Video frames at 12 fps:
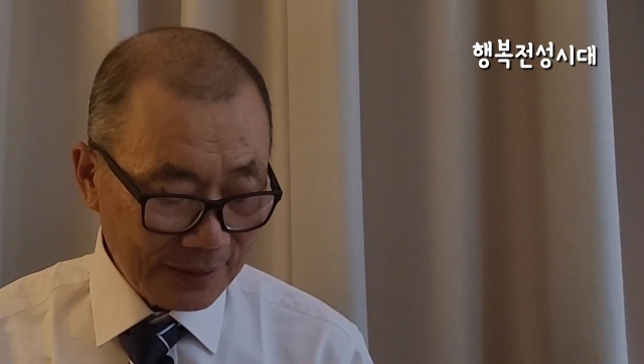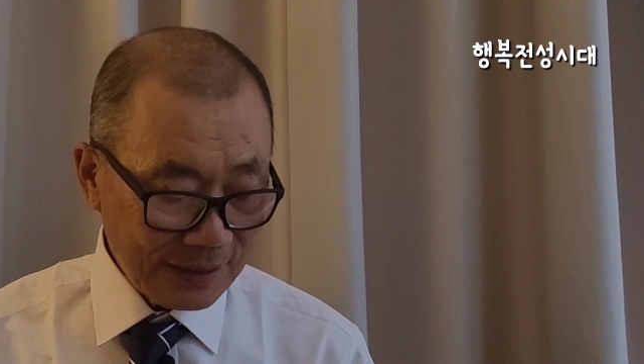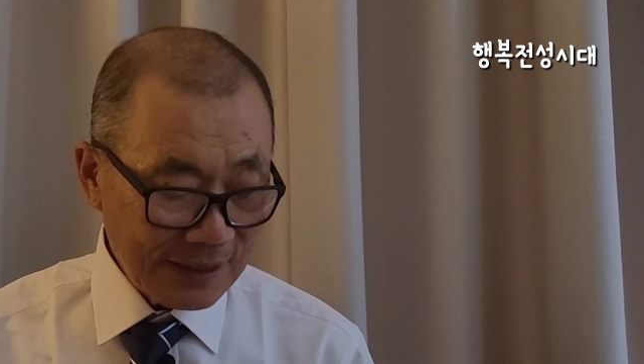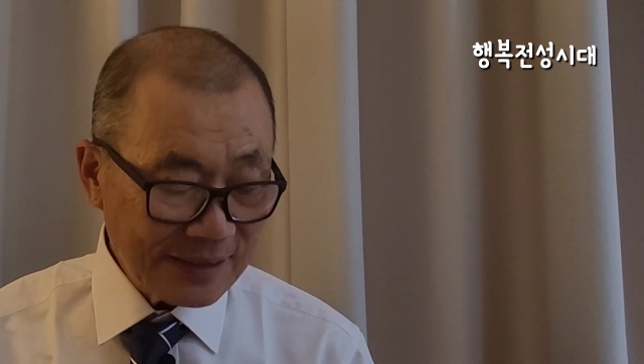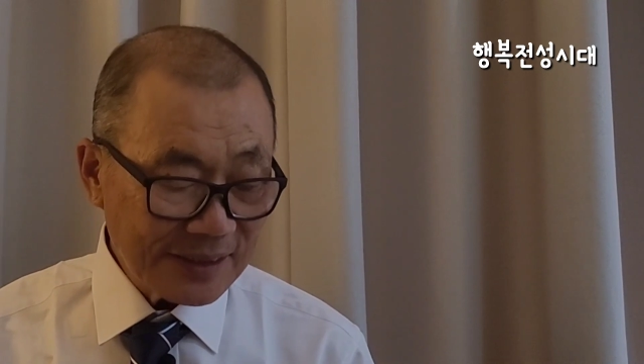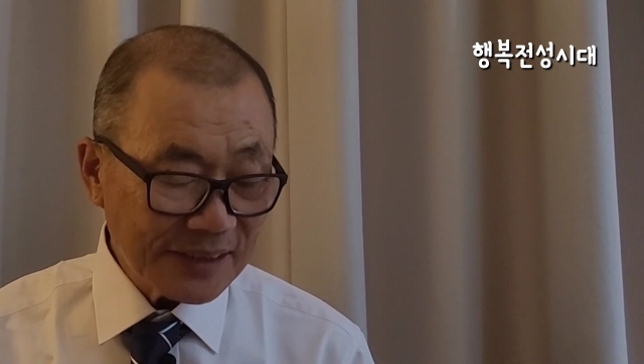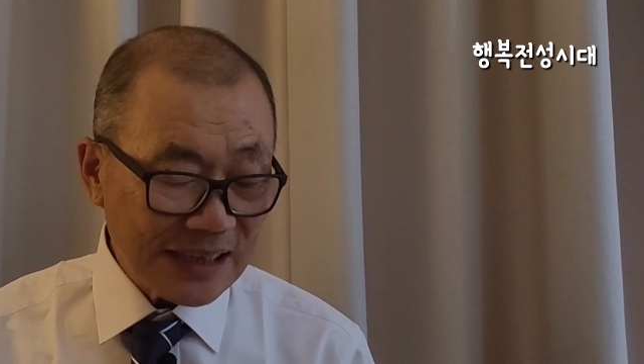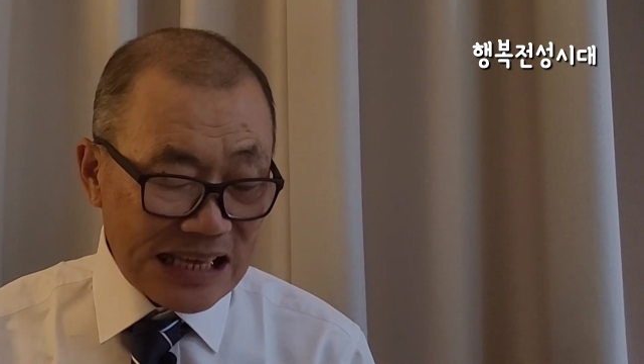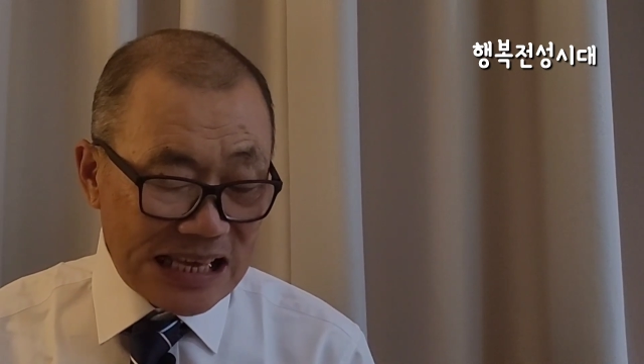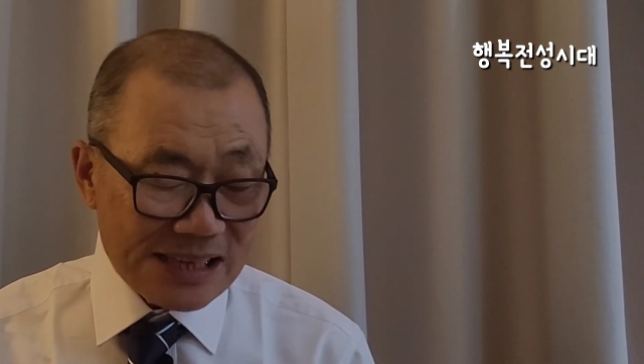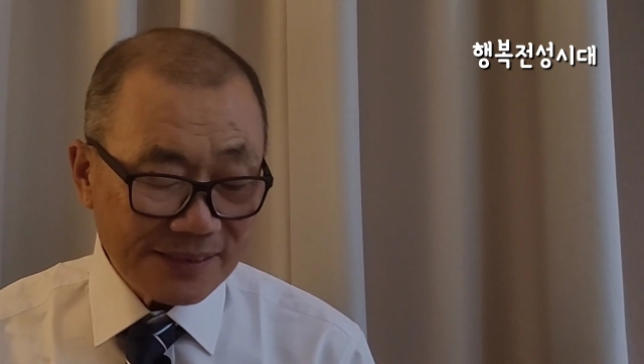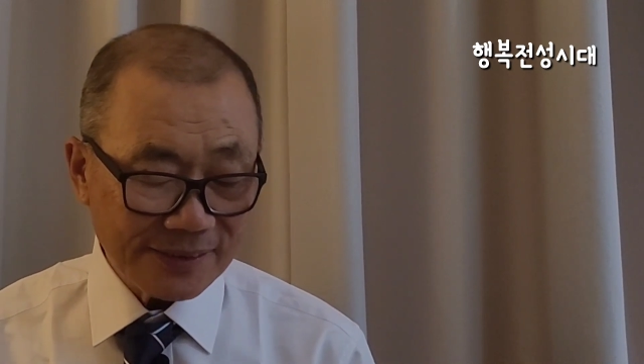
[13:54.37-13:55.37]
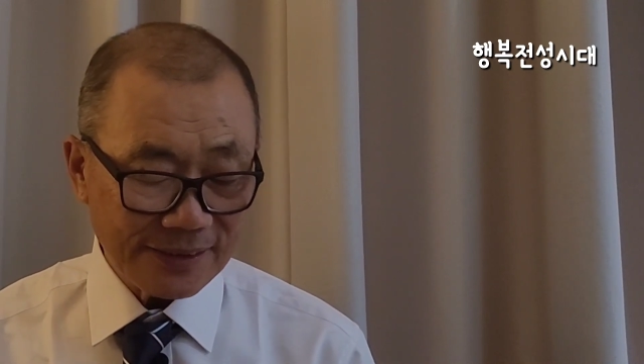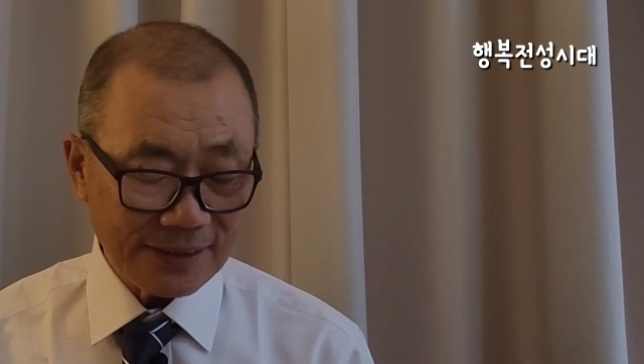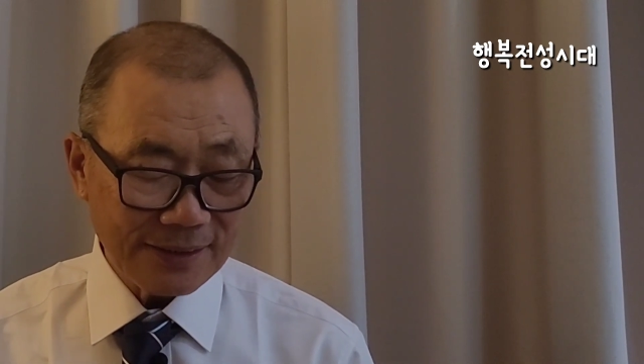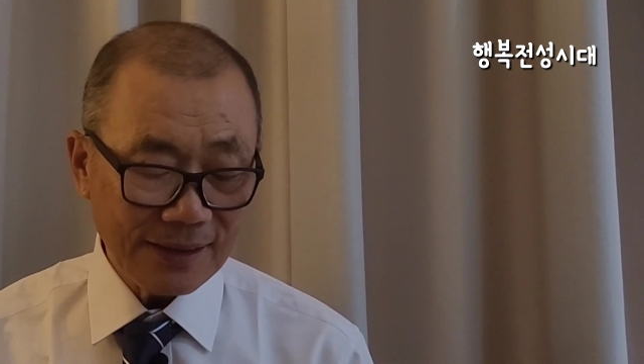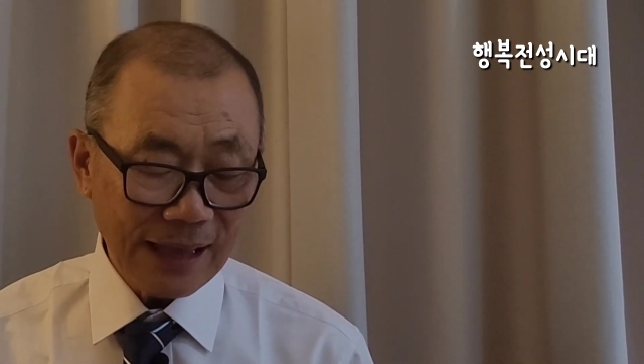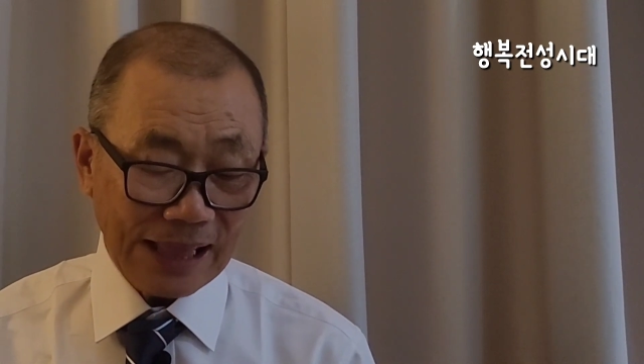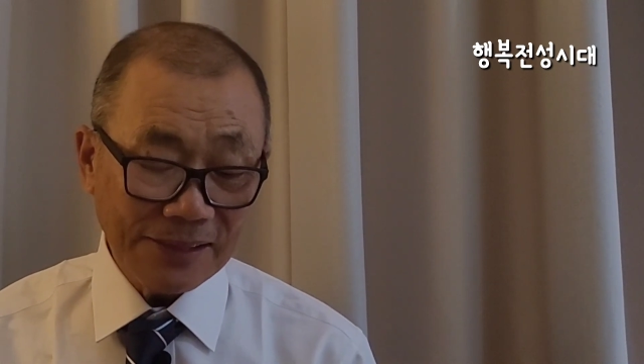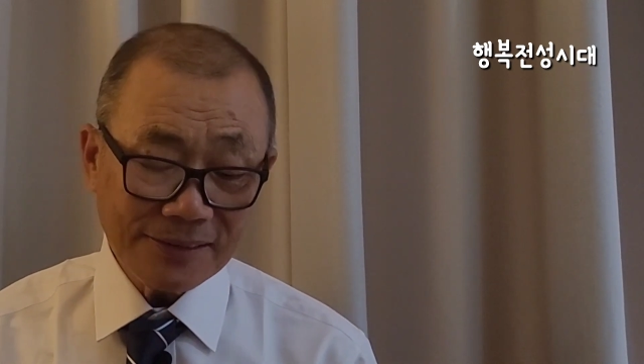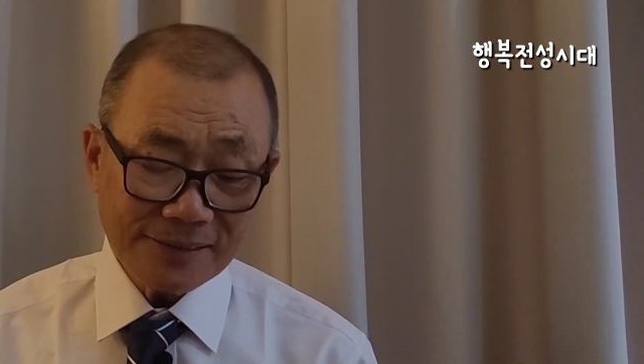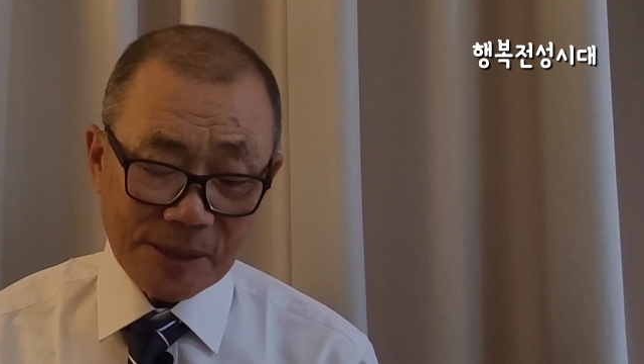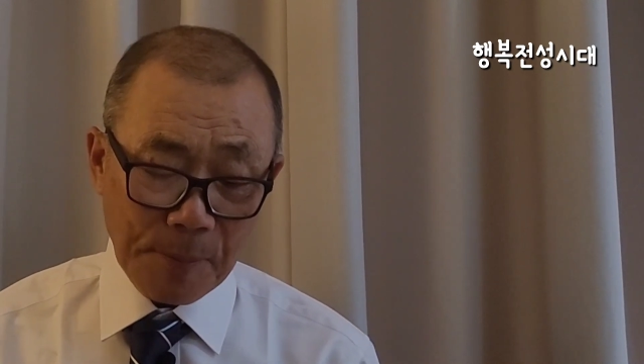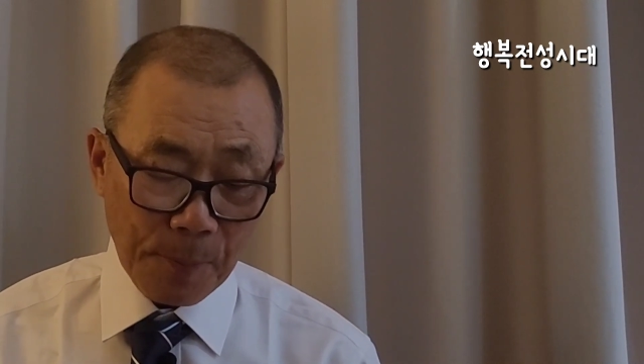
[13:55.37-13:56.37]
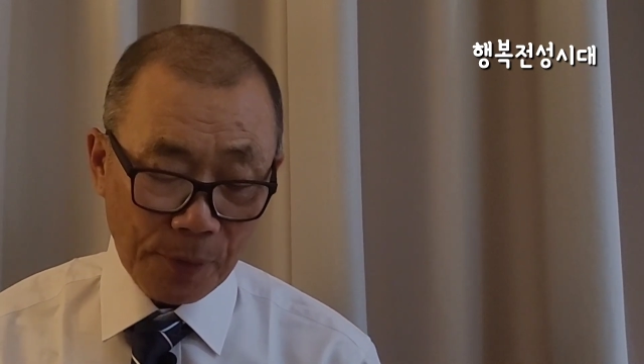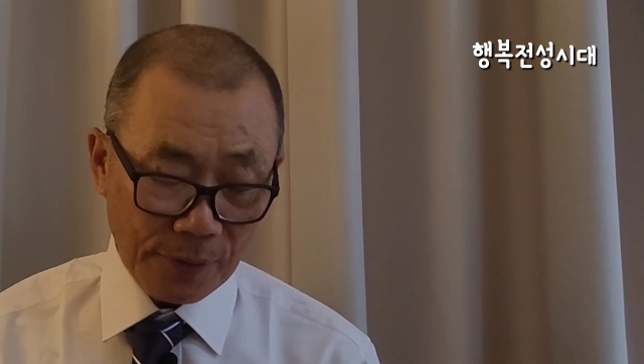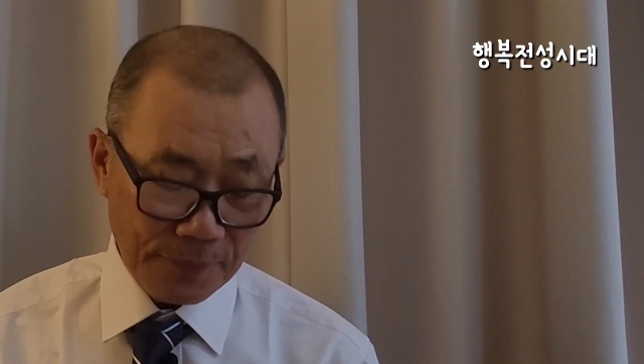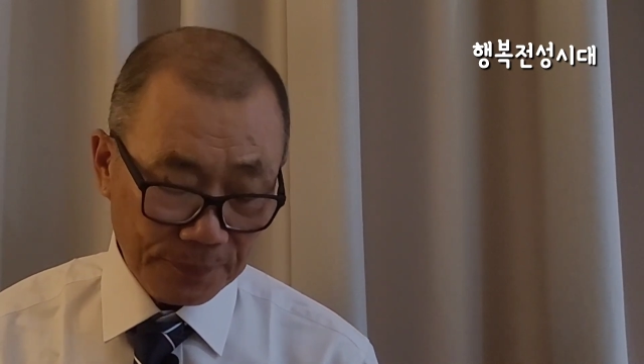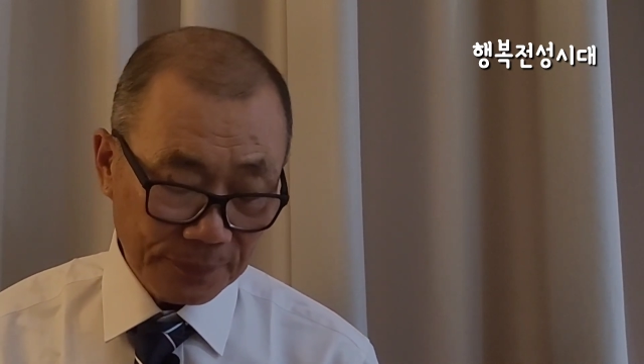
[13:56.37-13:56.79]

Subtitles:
It is easy and simple.